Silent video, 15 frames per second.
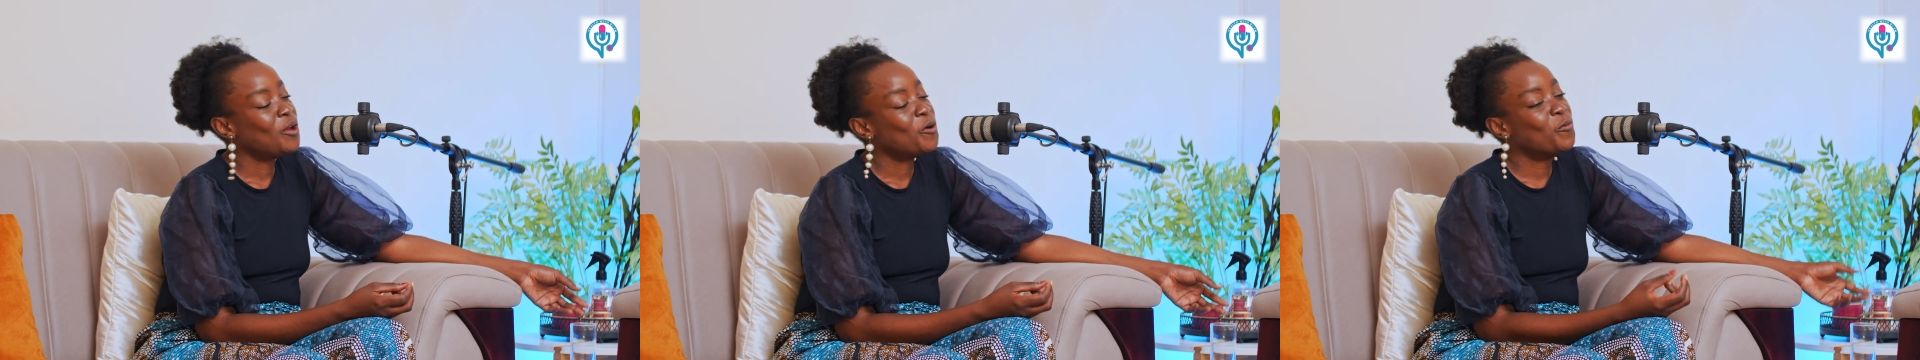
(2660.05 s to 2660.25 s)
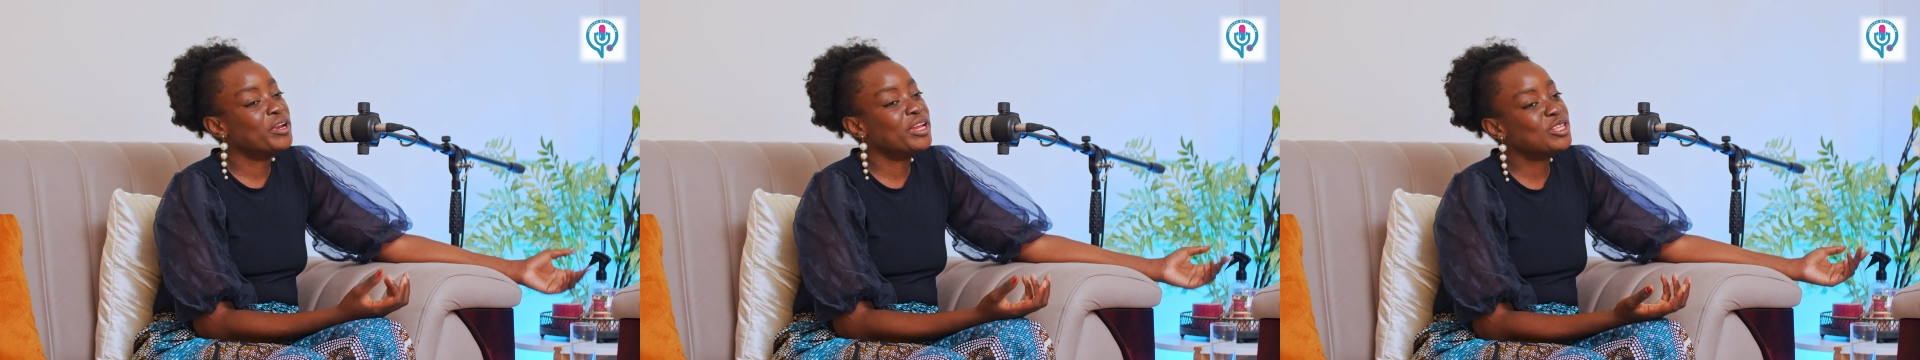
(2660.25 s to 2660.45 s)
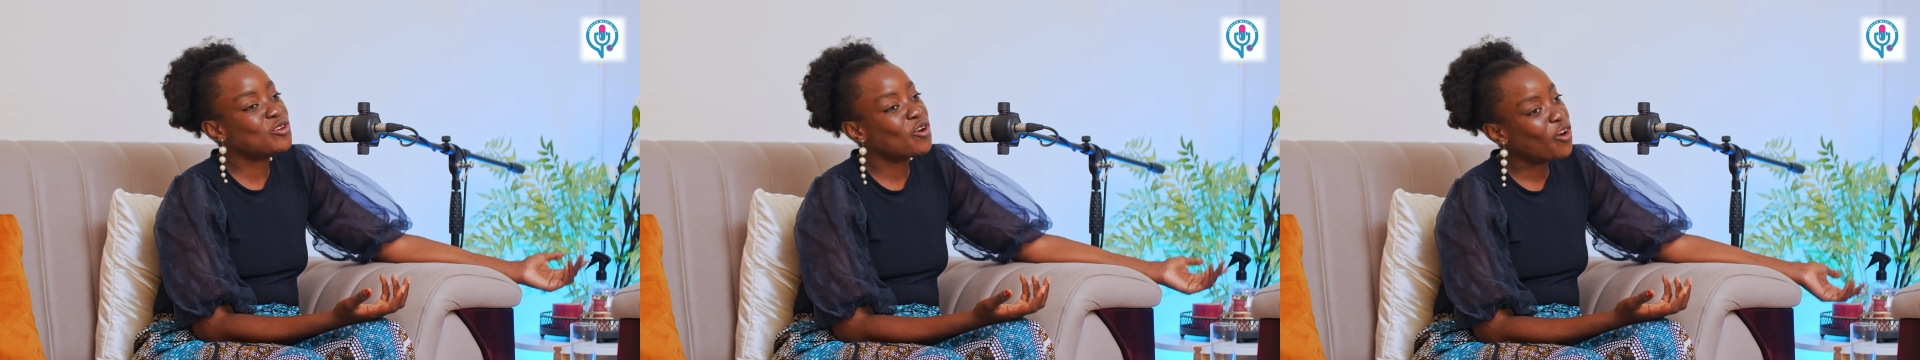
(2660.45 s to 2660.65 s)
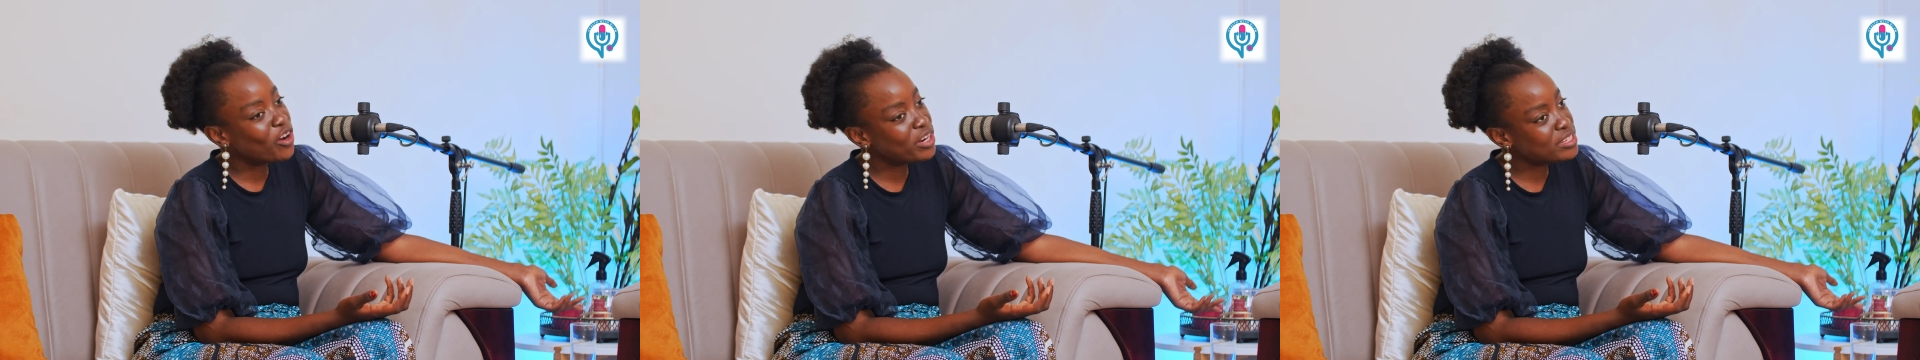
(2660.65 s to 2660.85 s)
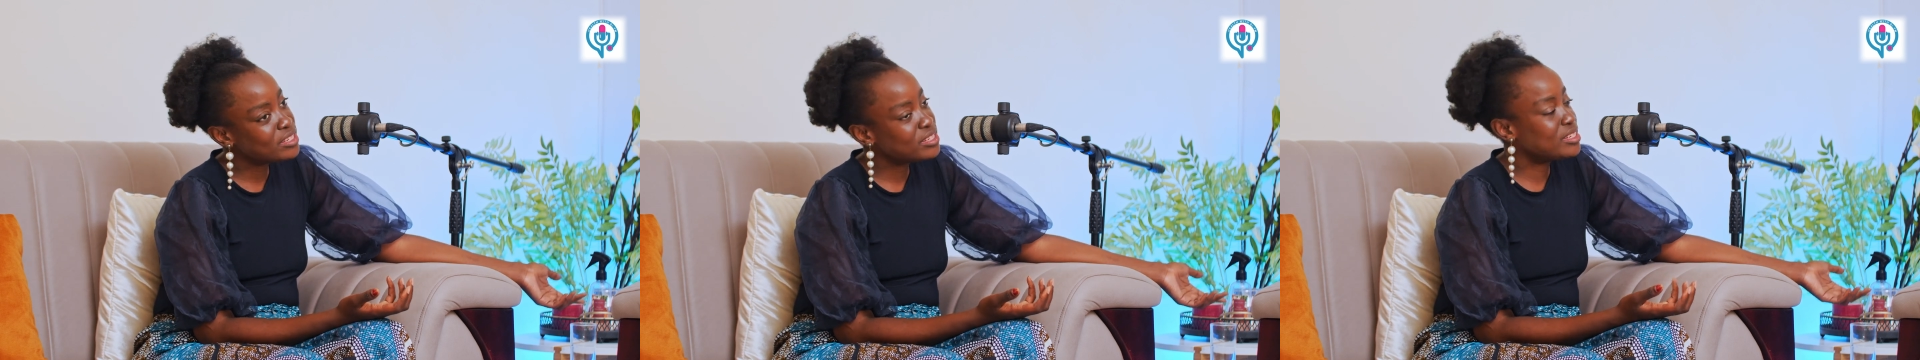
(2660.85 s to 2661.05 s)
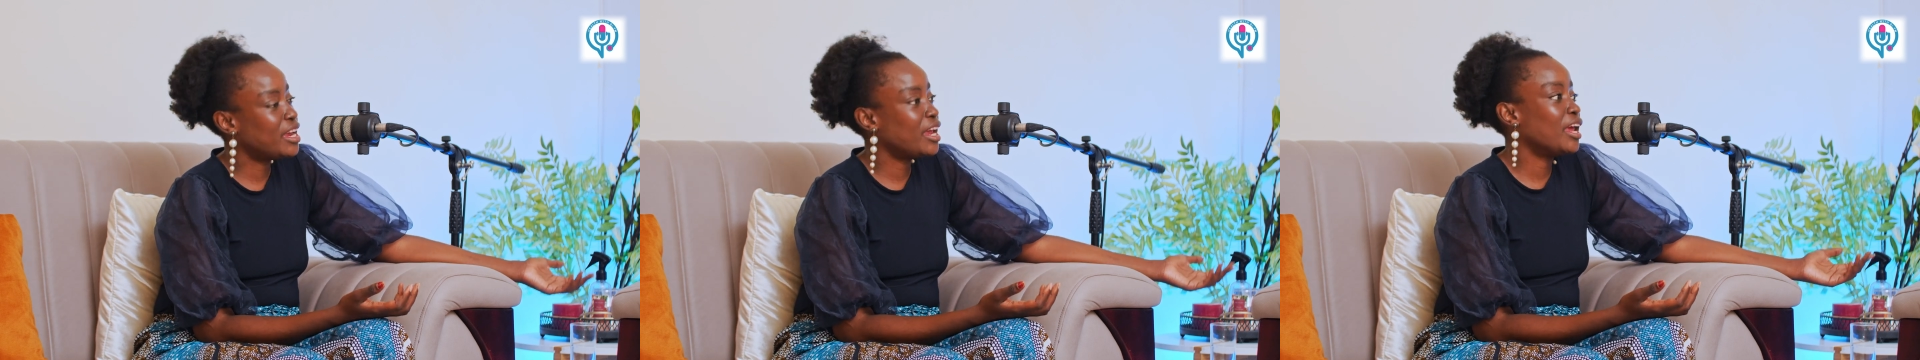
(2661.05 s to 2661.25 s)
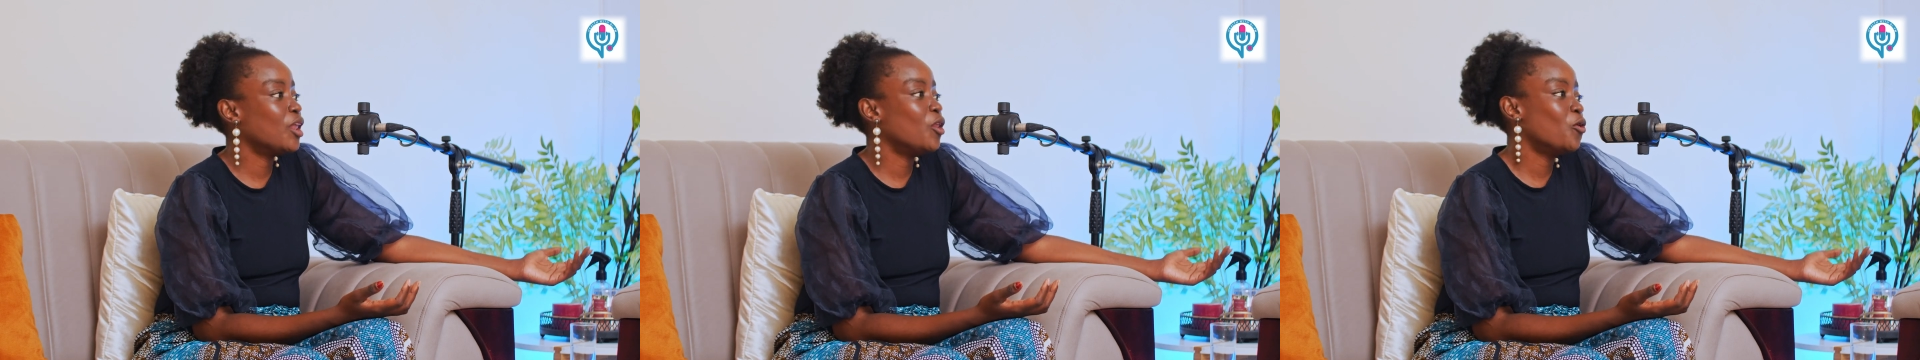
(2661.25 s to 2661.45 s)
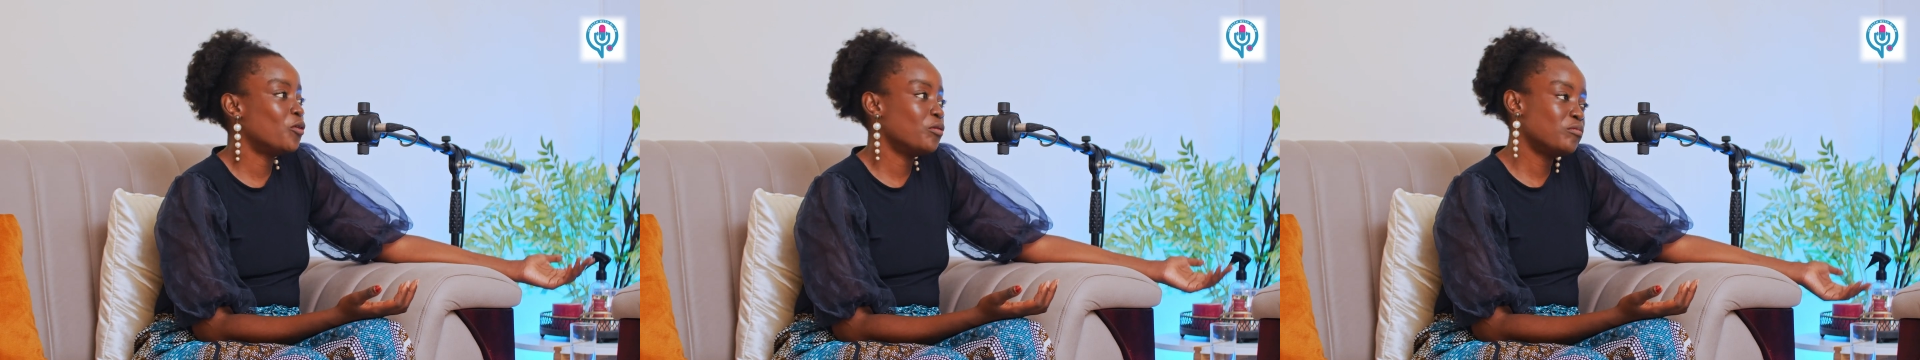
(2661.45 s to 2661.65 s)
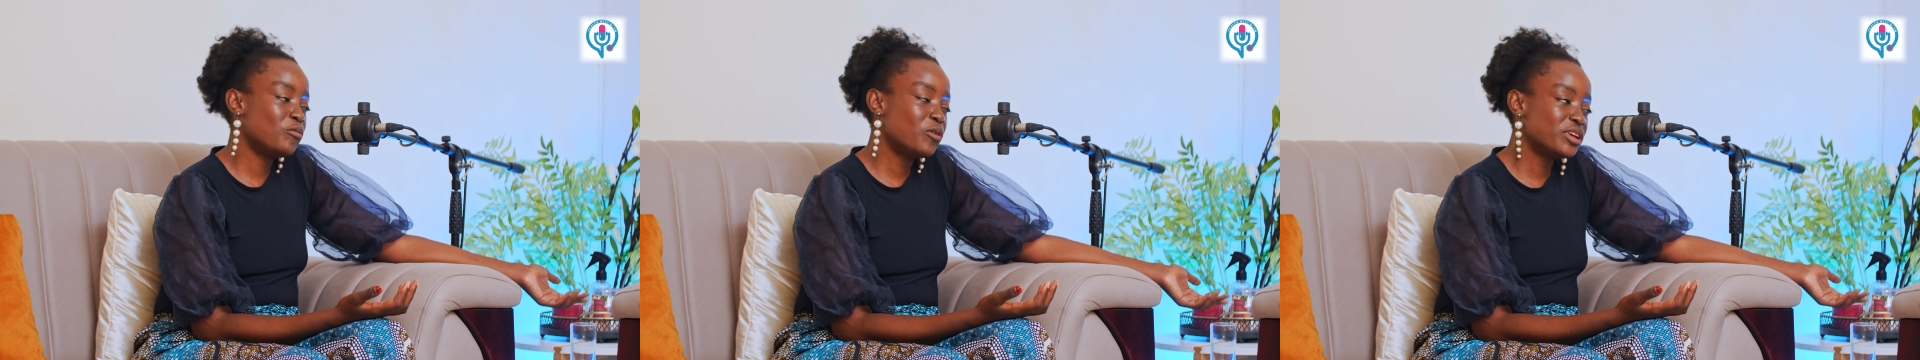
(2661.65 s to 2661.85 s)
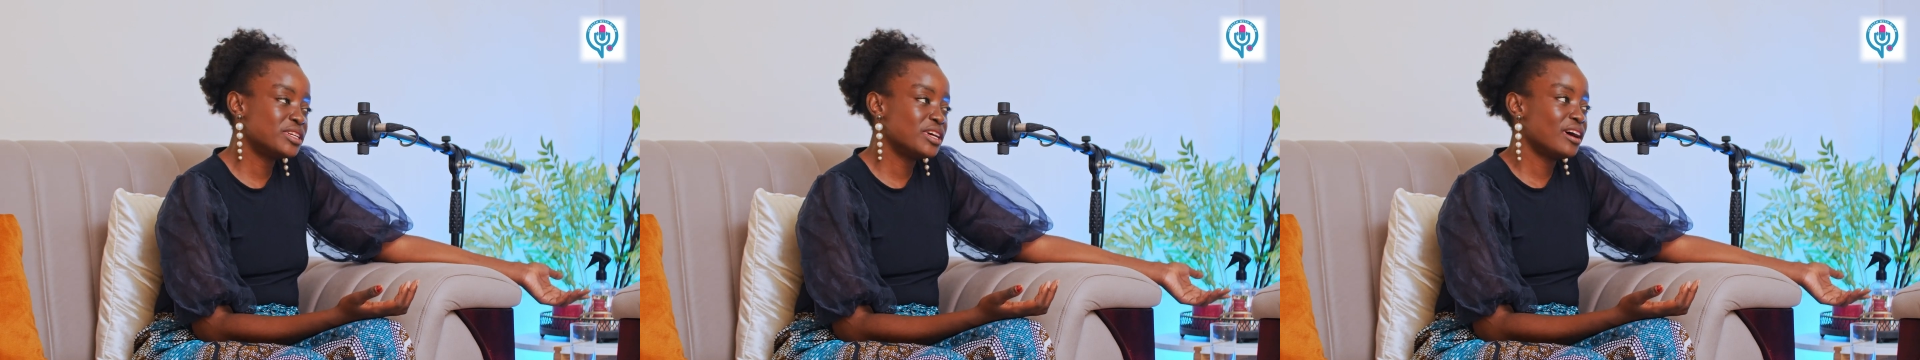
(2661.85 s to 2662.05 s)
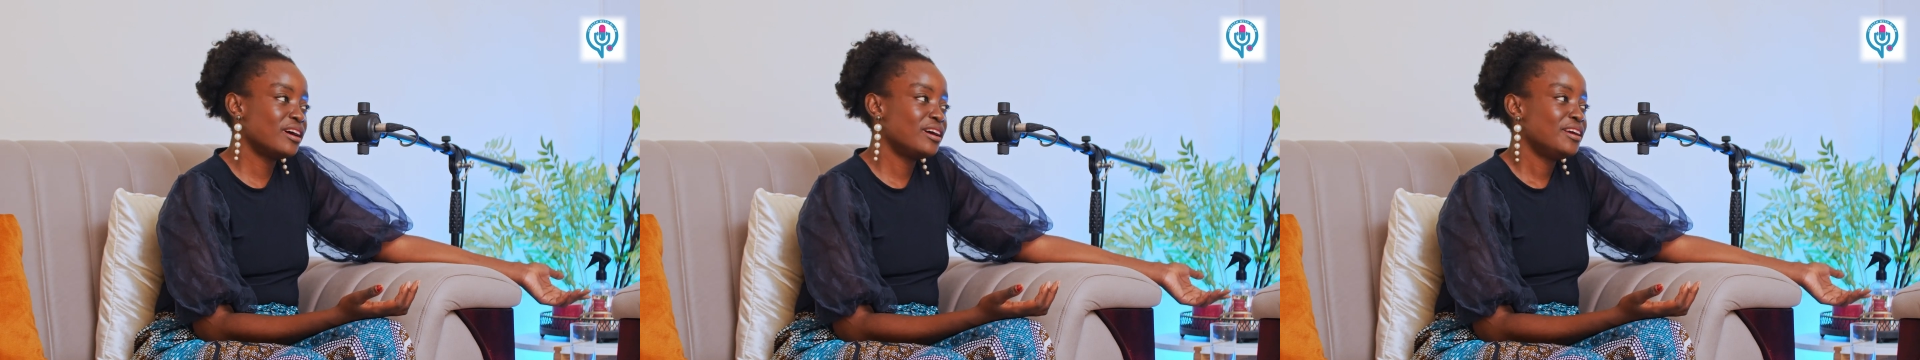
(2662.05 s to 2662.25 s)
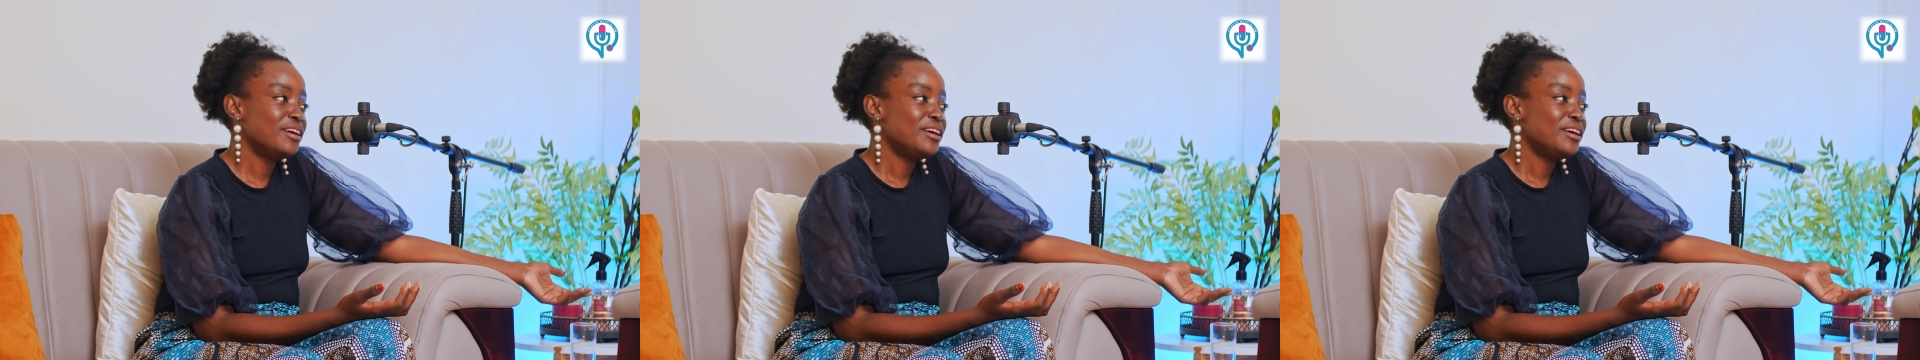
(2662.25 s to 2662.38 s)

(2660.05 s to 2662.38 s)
When it's hot, take a lot of water.